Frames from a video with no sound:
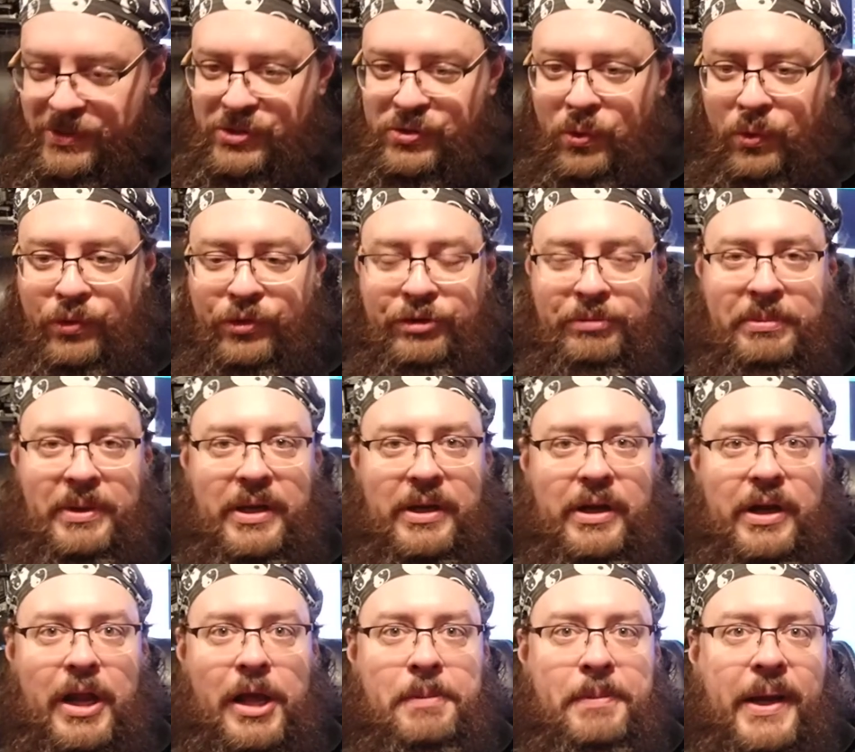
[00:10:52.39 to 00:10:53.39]
was told to me
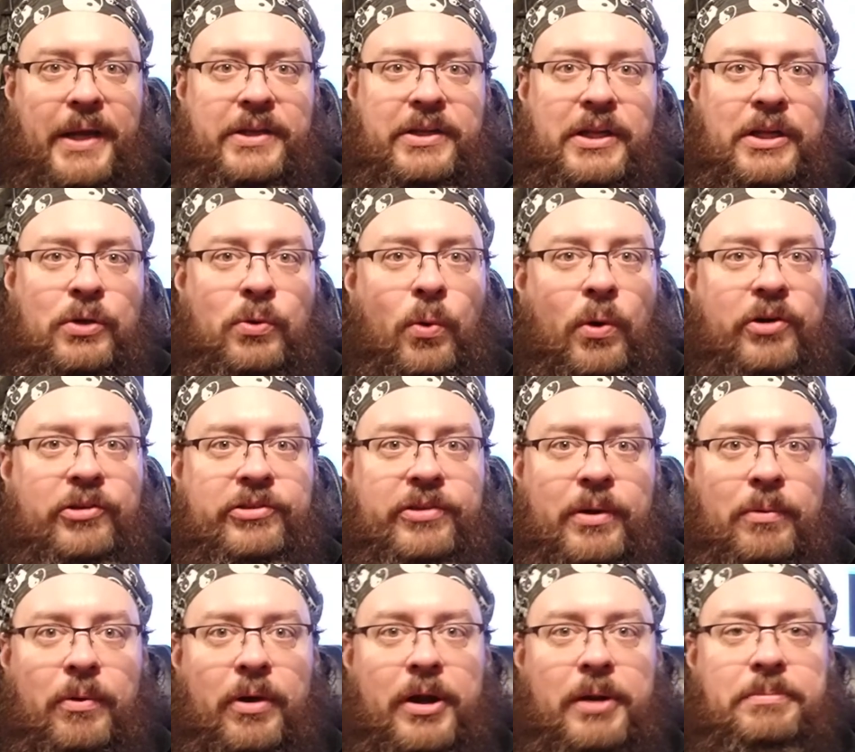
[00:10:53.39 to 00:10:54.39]
in an MIT course
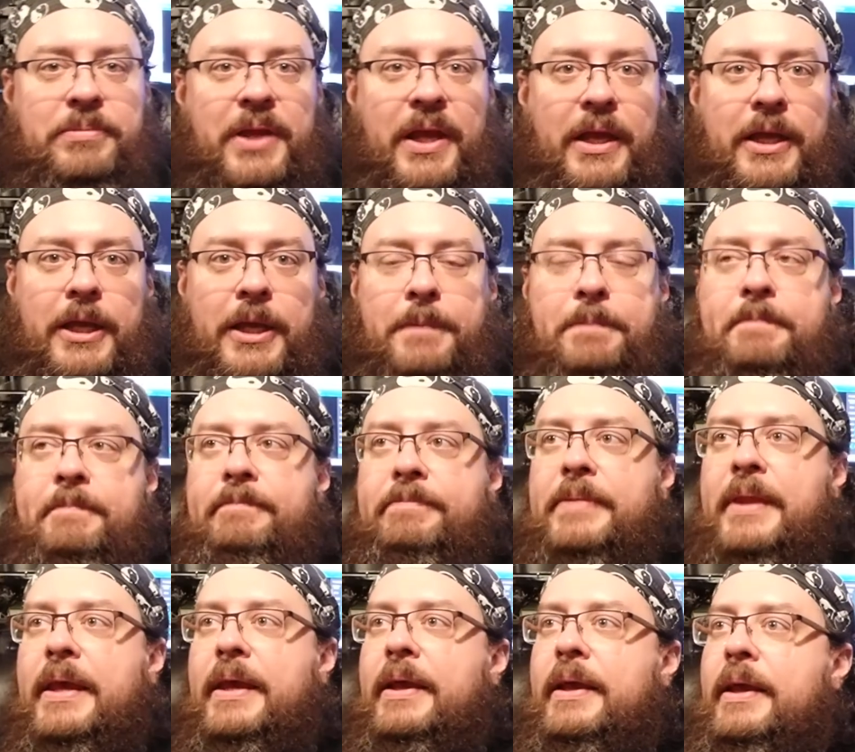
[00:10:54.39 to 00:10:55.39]
that I wound up taking.
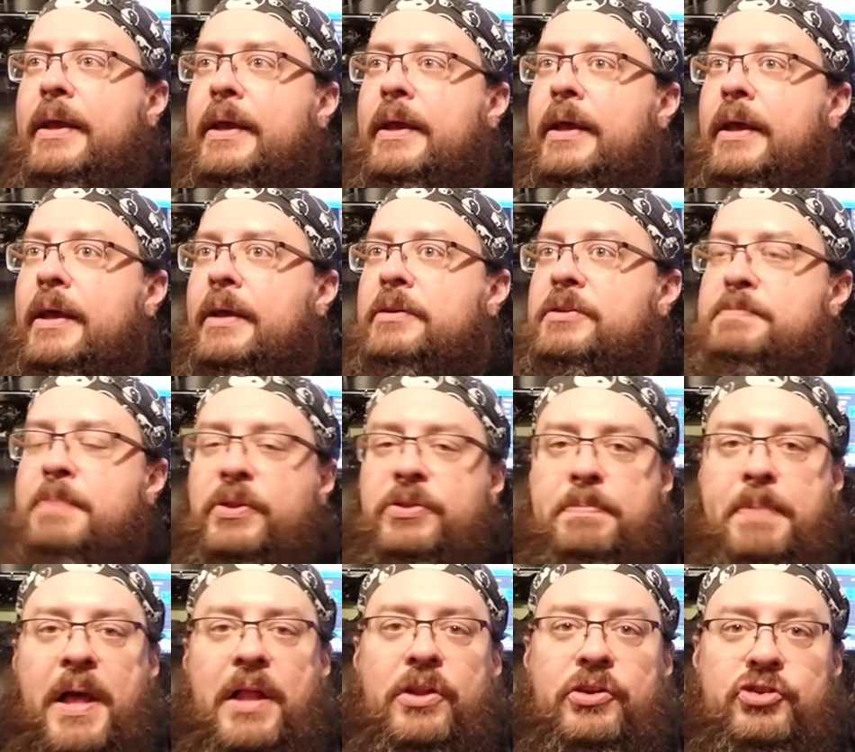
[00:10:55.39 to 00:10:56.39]
It's
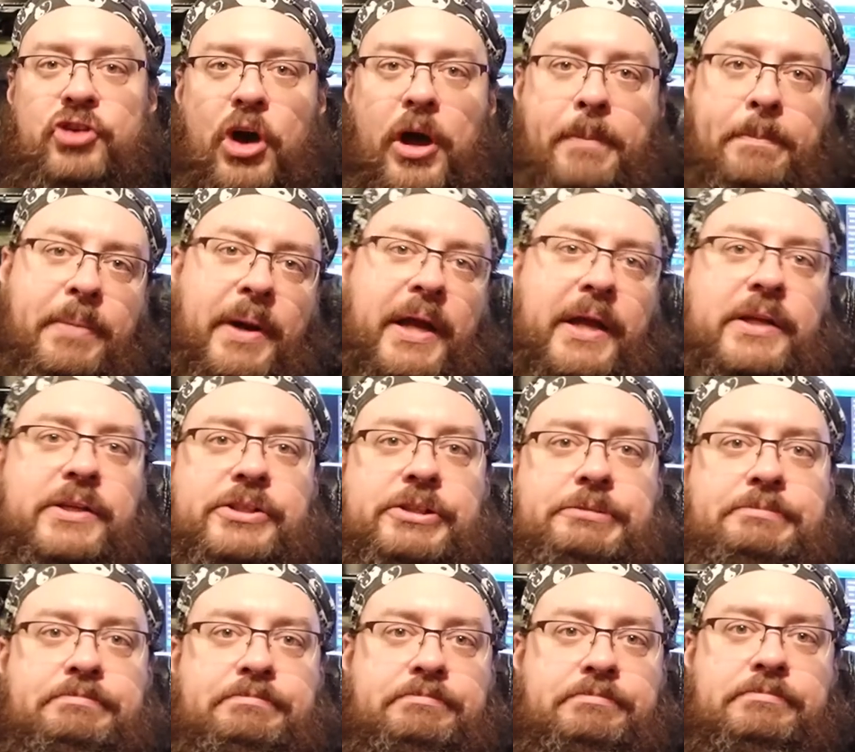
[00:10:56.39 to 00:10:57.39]
about Peloton
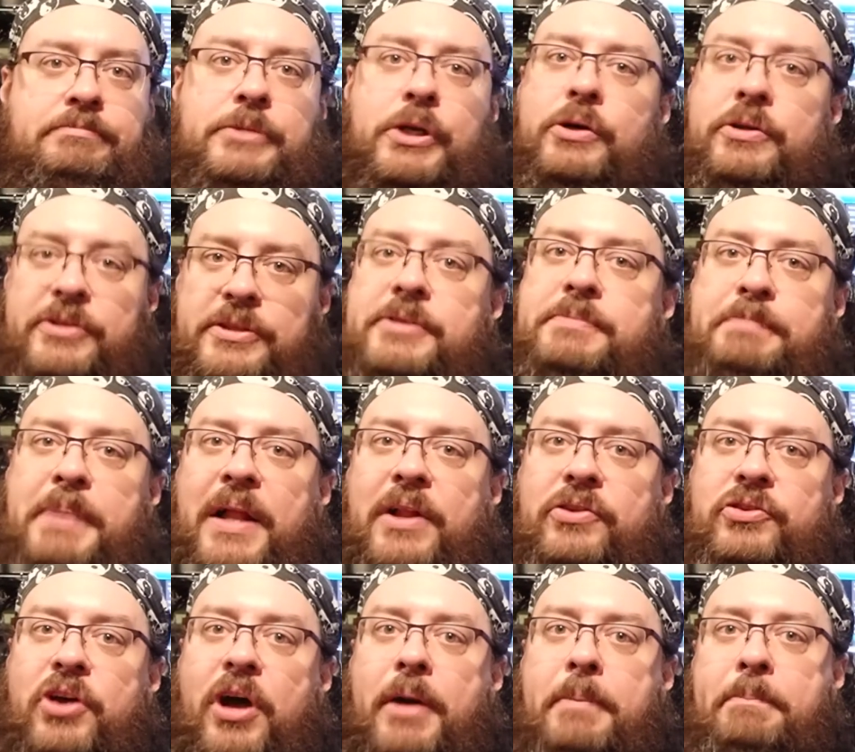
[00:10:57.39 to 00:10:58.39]
bikes. You know, this
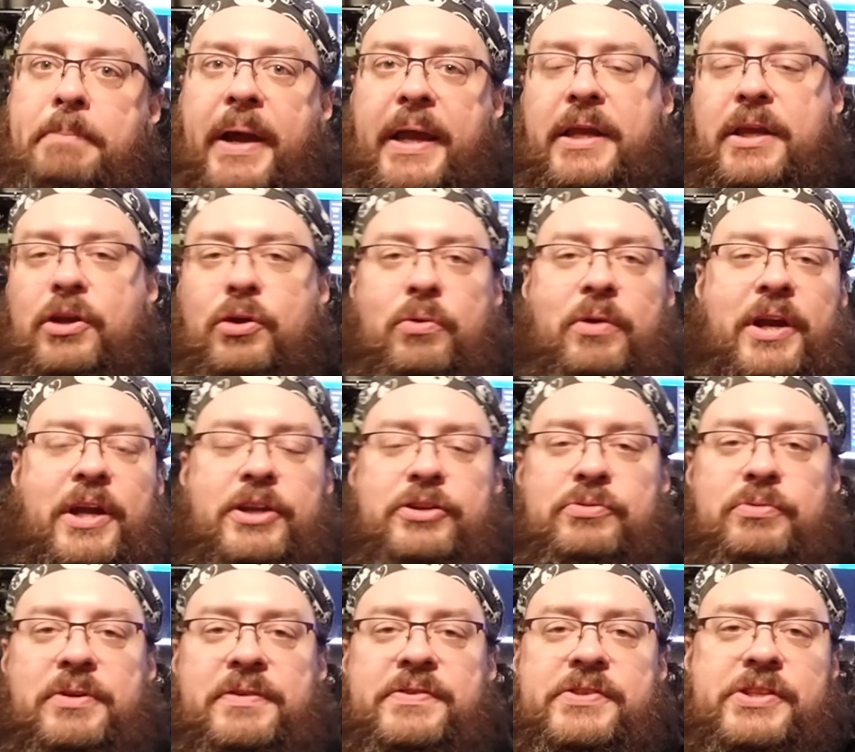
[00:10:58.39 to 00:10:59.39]
Peloton bike
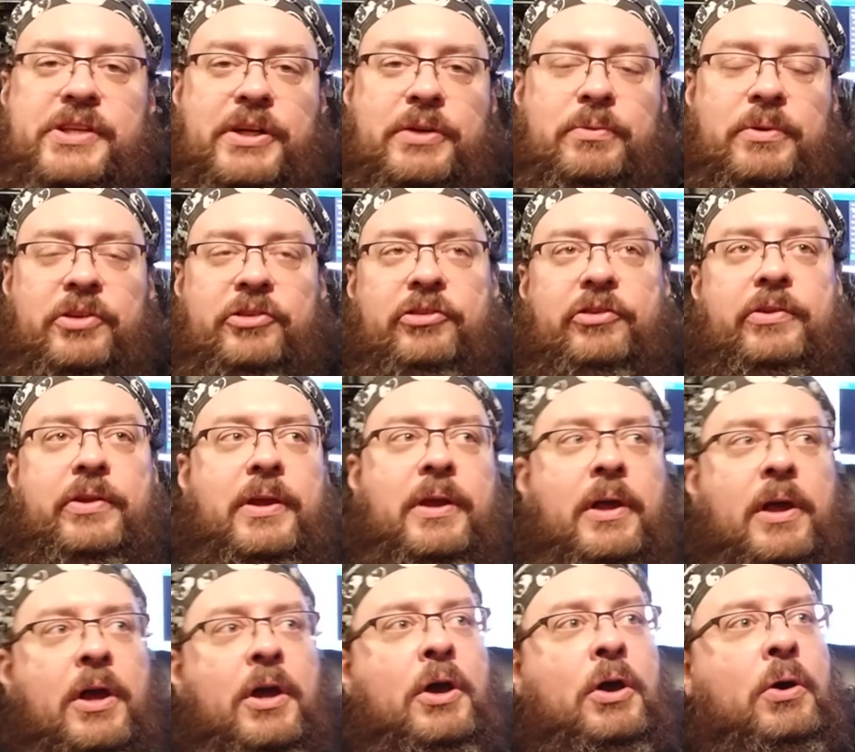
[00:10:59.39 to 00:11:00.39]
craze we've seen
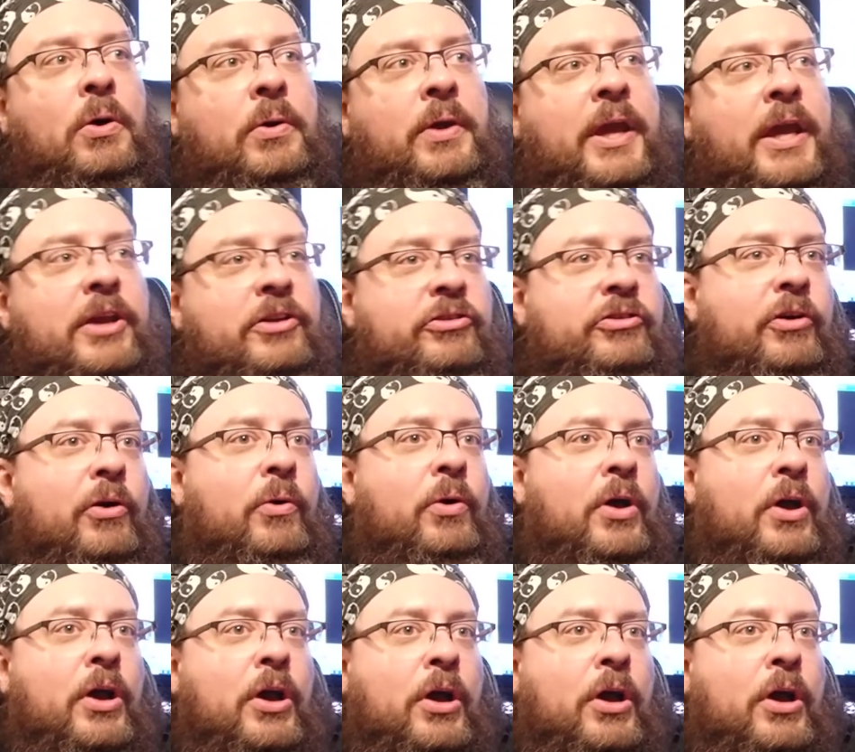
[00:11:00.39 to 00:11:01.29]
recently. Okay, so